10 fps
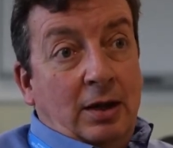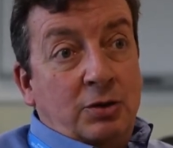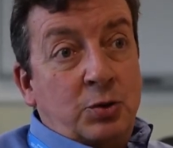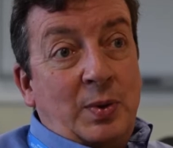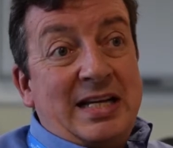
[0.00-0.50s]

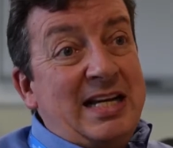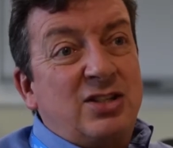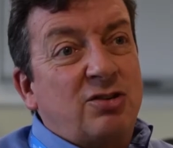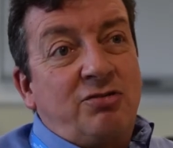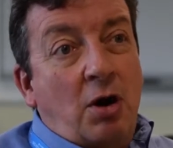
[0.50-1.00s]
Do we need
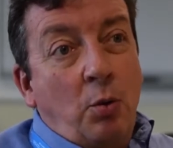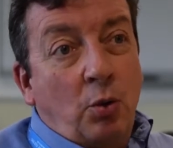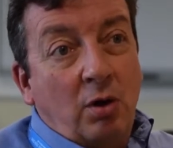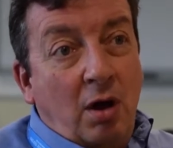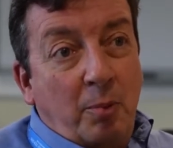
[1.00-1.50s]
to throw
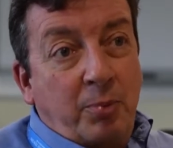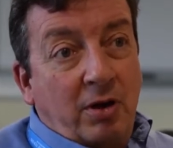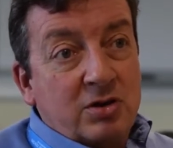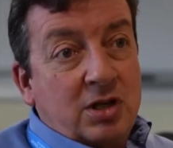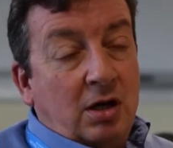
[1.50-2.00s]
all our
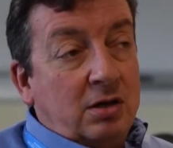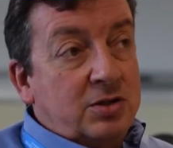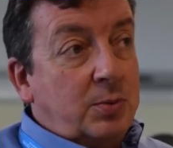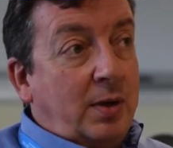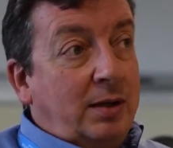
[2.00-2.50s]
prox
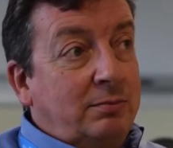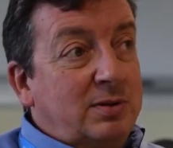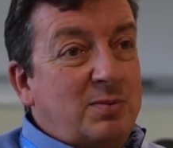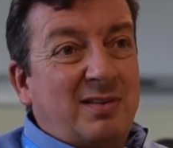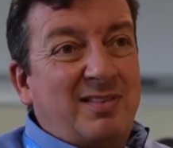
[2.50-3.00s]
cards away?
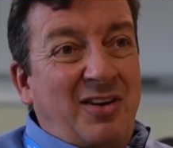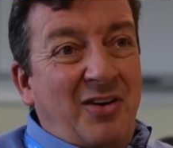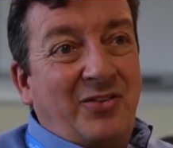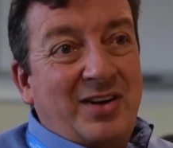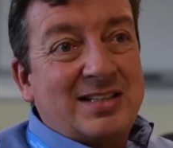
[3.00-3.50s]
Well,
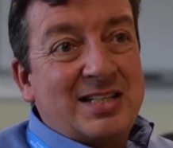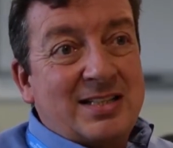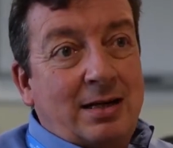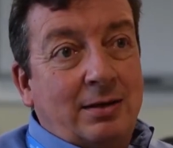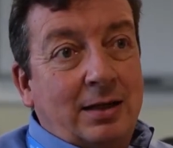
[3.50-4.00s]
not
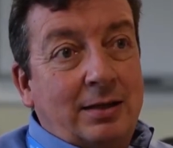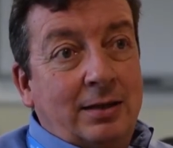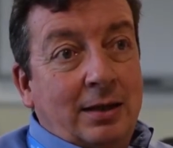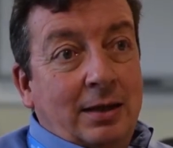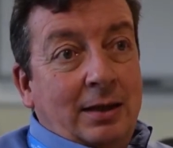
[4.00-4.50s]
necessarily.
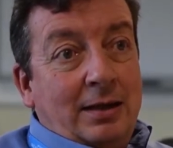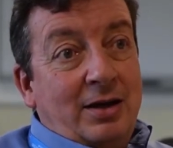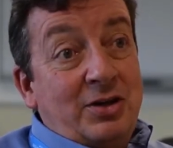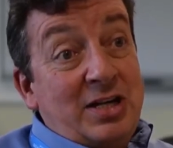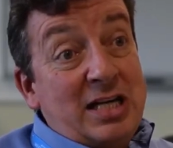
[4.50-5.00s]

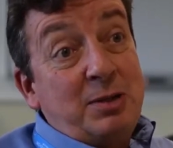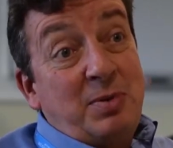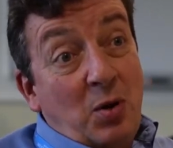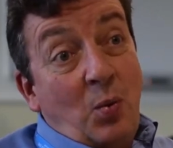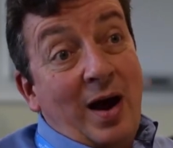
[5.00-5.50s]
You need to
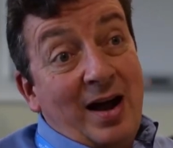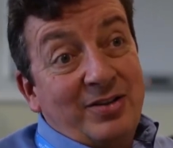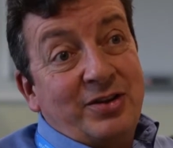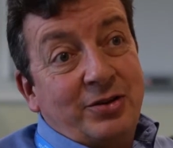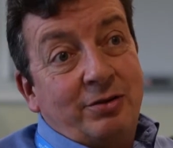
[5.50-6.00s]
be aware
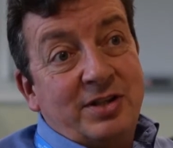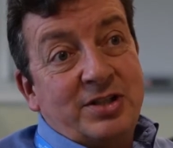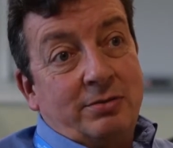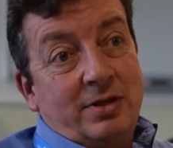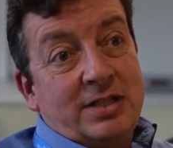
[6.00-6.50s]
that there
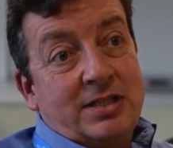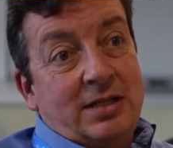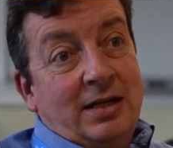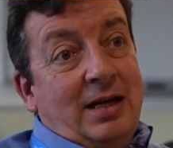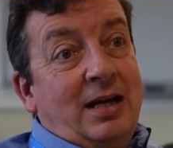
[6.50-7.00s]
is a risk.
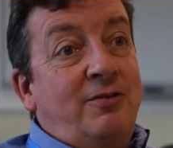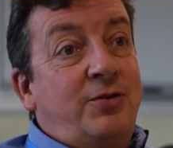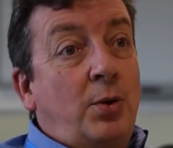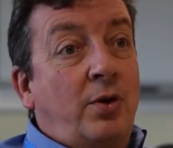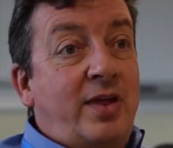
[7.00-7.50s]
If
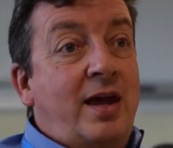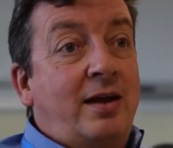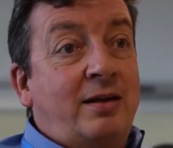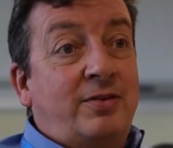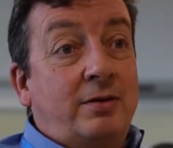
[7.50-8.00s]
you're
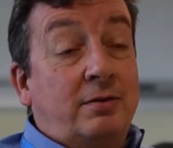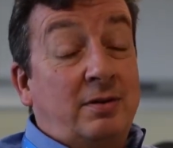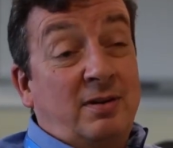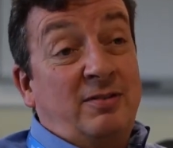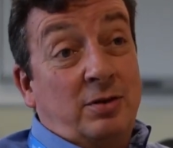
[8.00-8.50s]

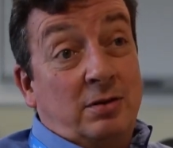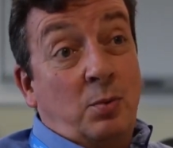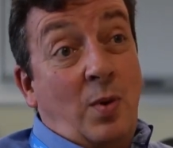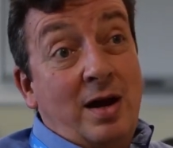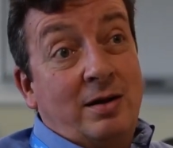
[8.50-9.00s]

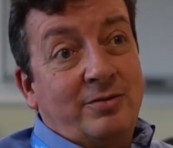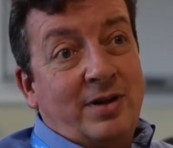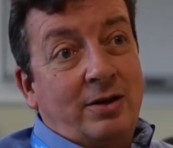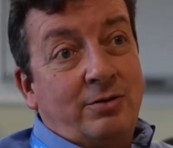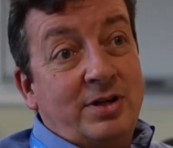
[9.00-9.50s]
aware of
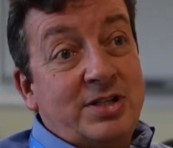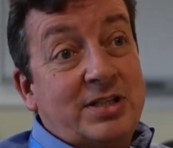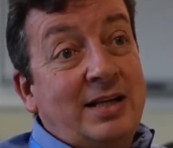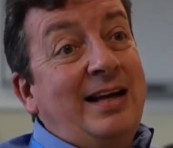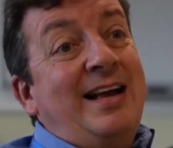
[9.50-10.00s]
that
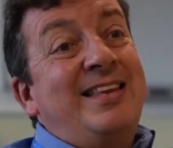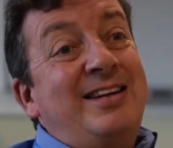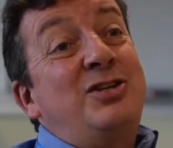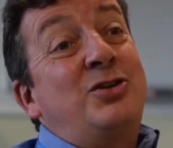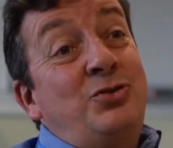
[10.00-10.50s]
risk,
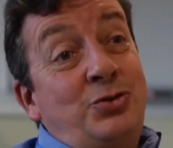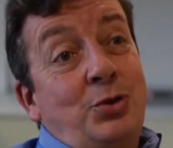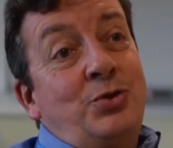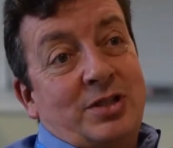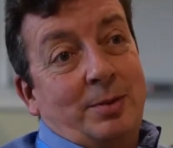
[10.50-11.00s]
then you can
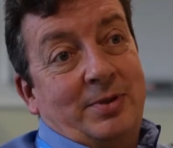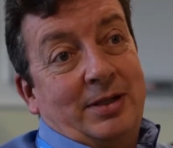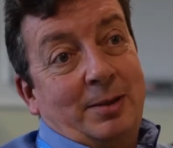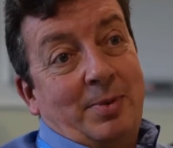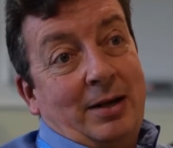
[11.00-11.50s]
do
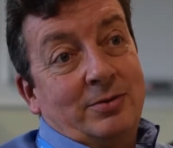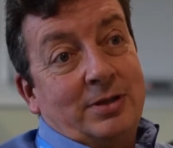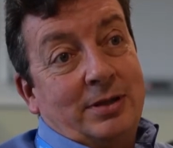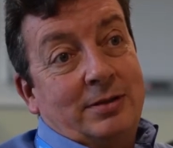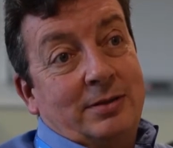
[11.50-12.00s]
something about
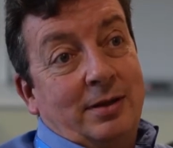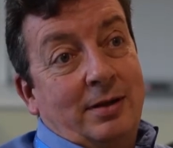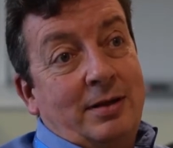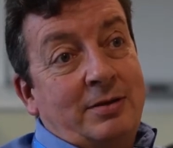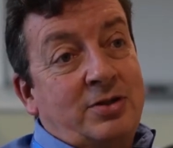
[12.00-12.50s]
it.
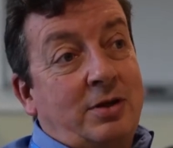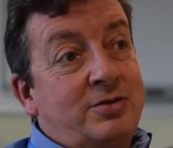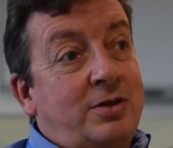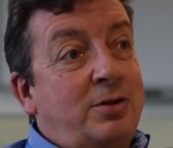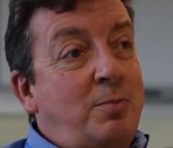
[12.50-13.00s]
So
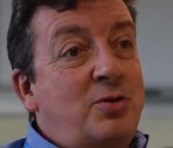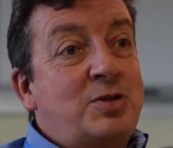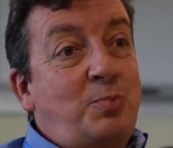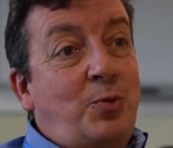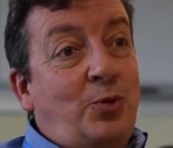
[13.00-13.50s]
the
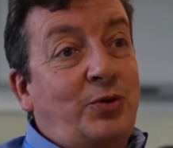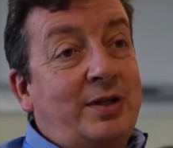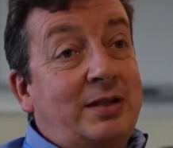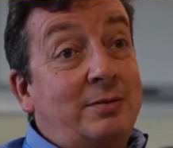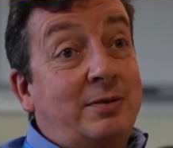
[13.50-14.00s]
most important
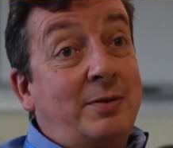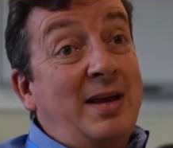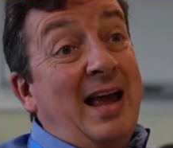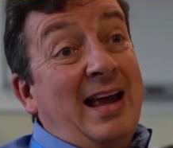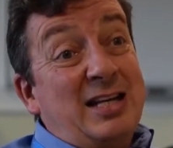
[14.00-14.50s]
thing to do
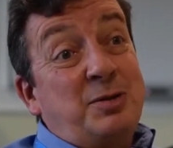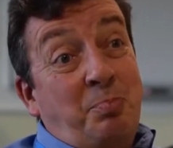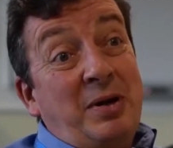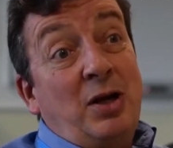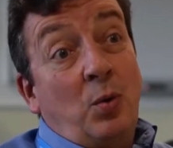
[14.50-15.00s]
is
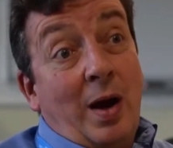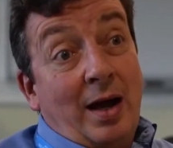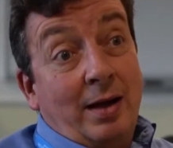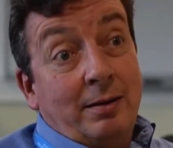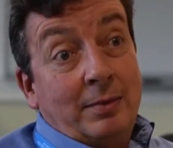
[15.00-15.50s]
be
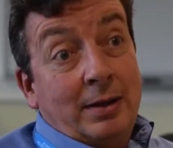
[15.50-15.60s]
aware.